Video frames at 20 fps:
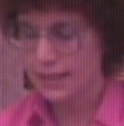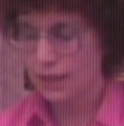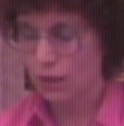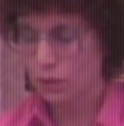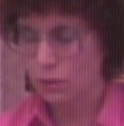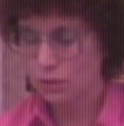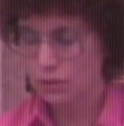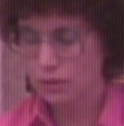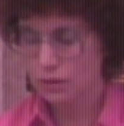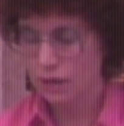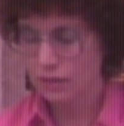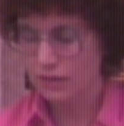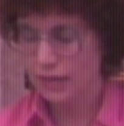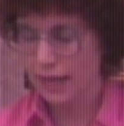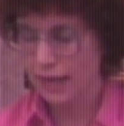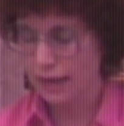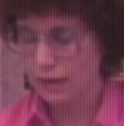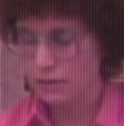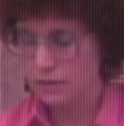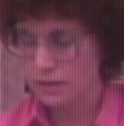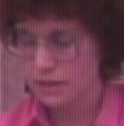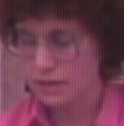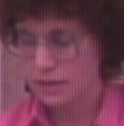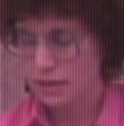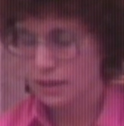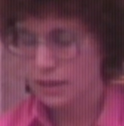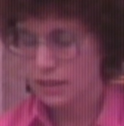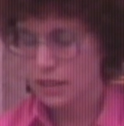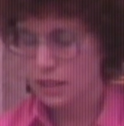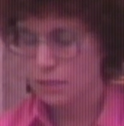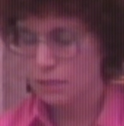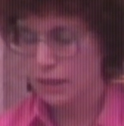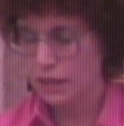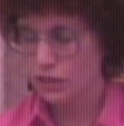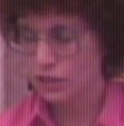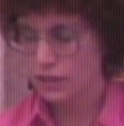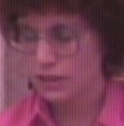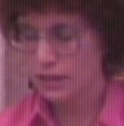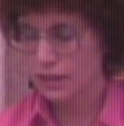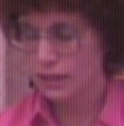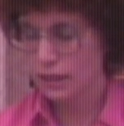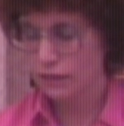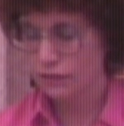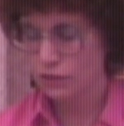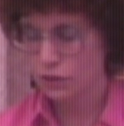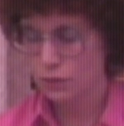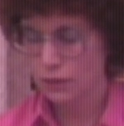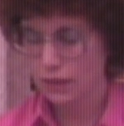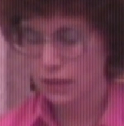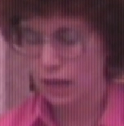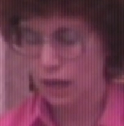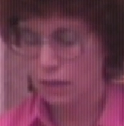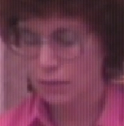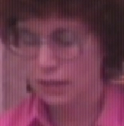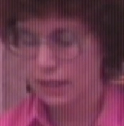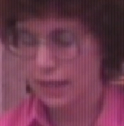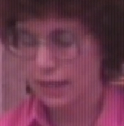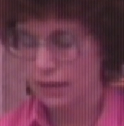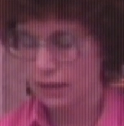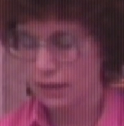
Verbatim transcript: the owner of a house spacious enough to accommodate